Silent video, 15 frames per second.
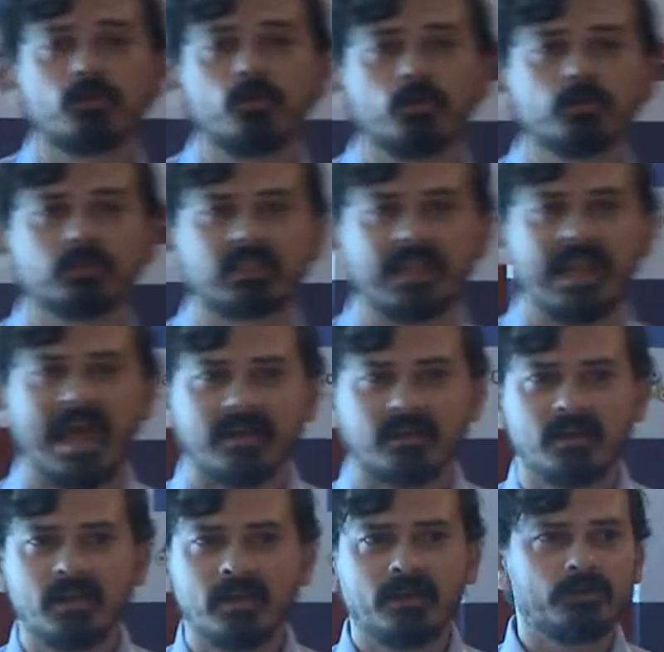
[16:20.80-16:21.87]
you go to
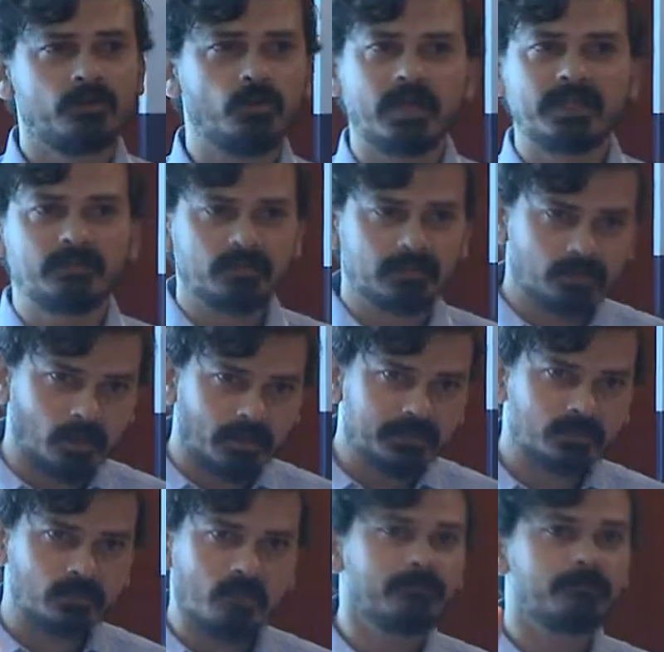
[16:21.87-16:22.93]
Slack, you get to a
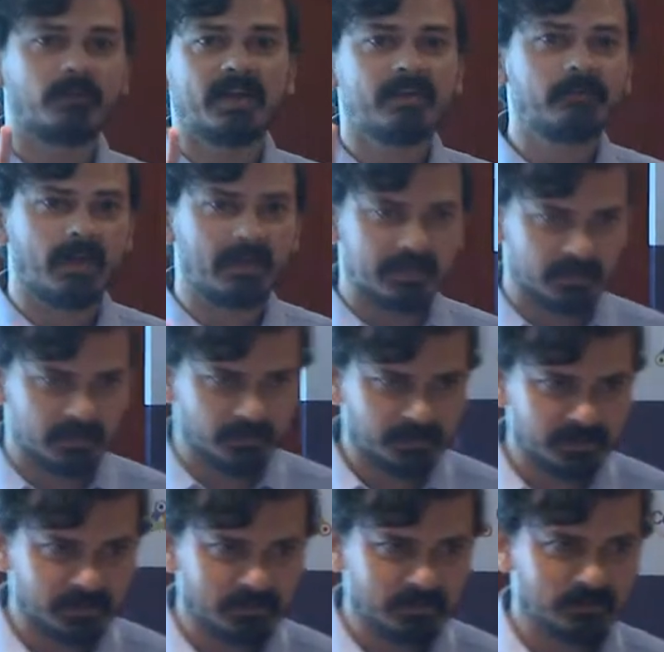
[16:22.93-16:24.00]
choice of five
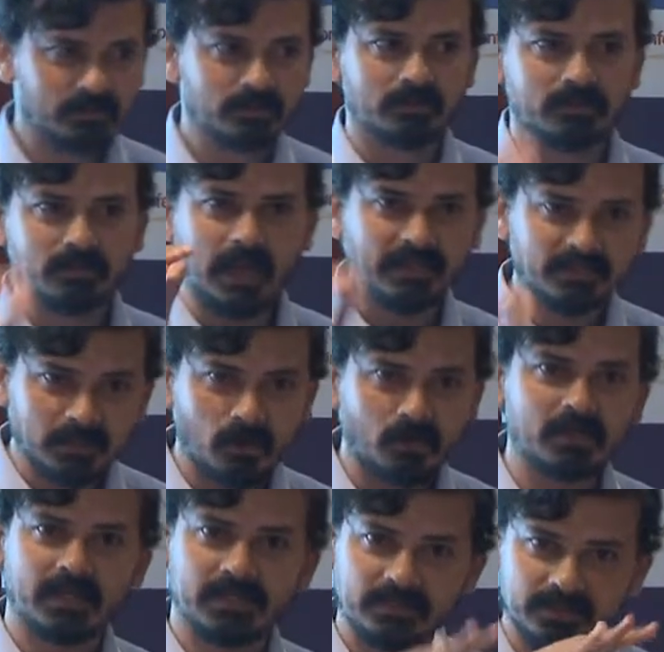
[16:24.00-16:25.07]
algorithms. As an
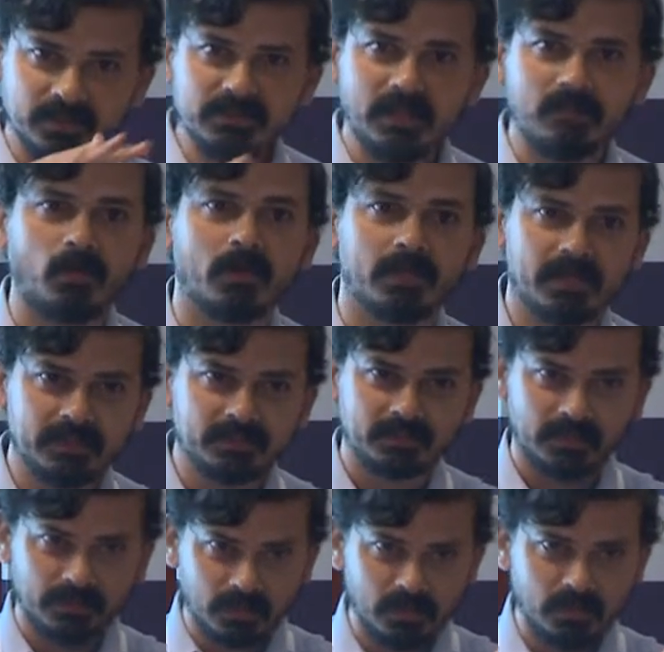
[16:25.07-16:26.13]
organization, they have already
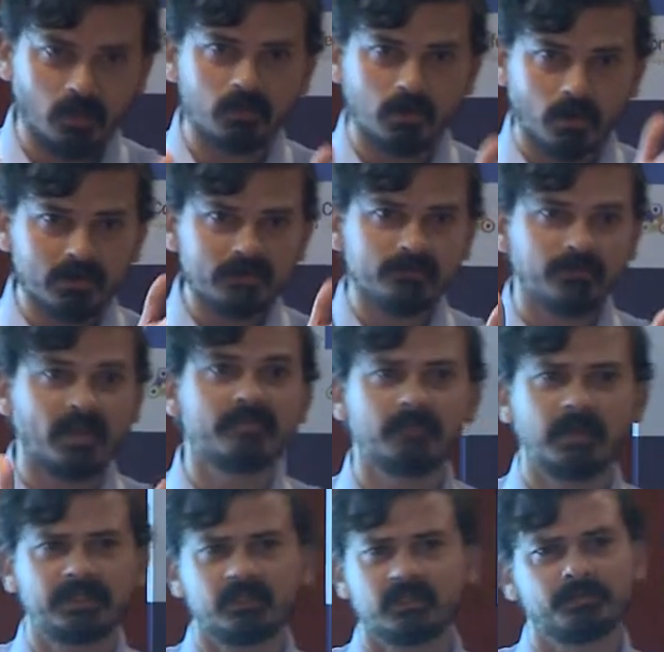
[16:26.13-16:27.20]
settled down on five
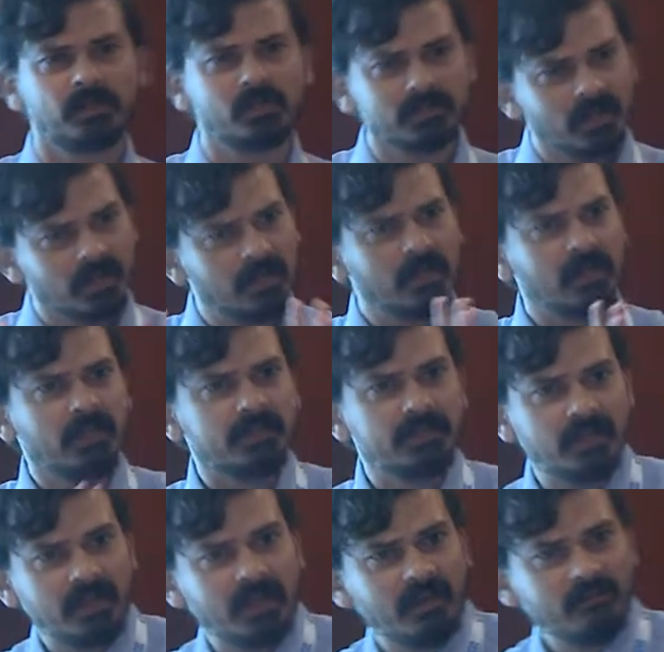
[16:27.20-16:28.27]
methods because
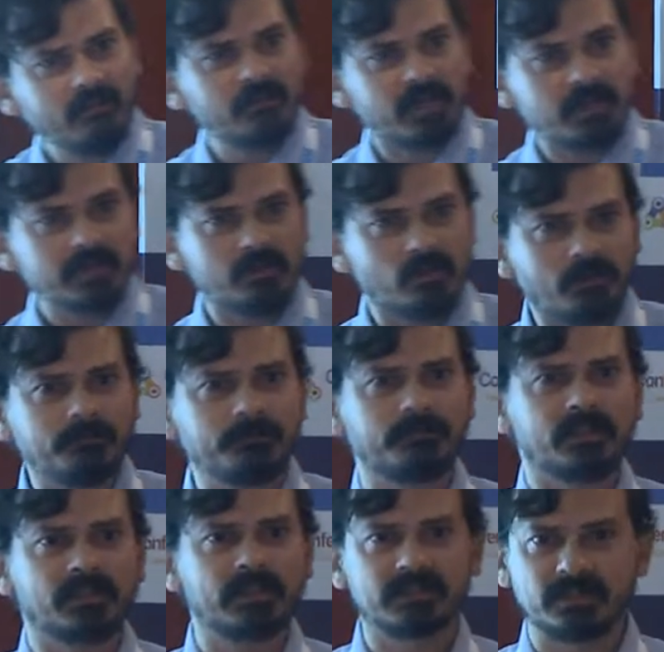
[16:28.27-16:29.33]
they have a variety of
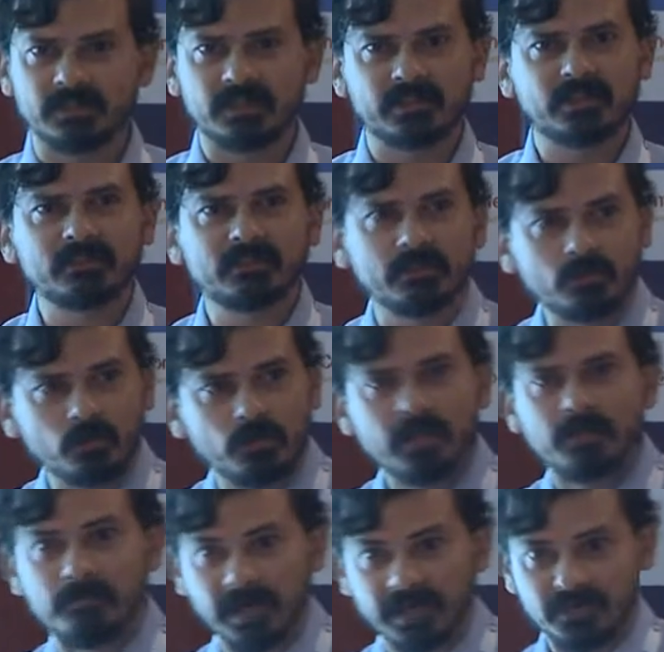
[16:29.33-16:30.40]
uh, considerations,
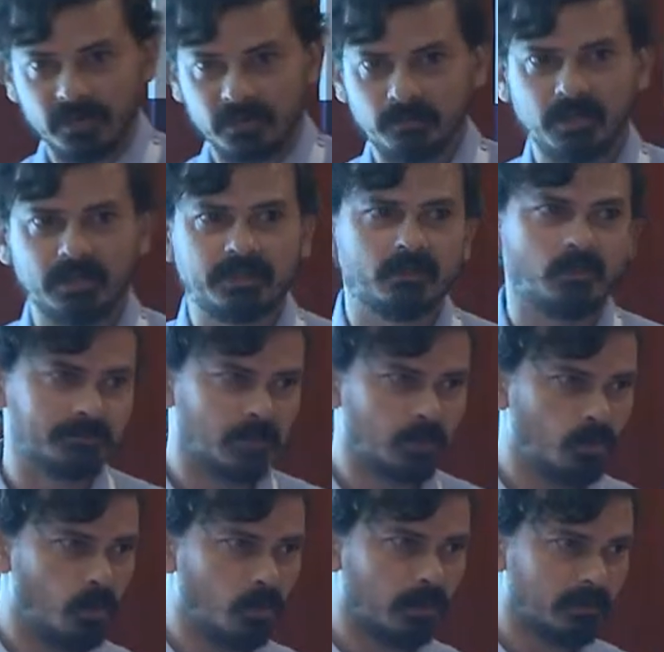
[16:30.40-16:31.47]
including maintainability of the
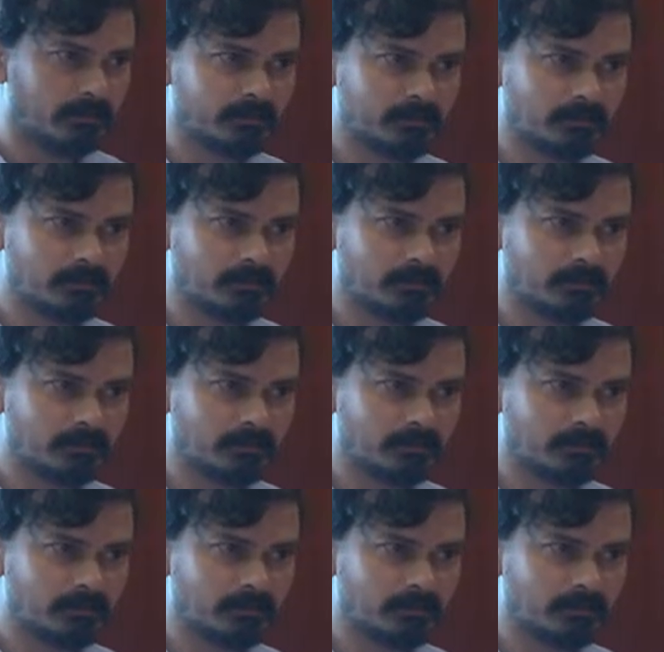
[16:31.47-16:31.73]
code,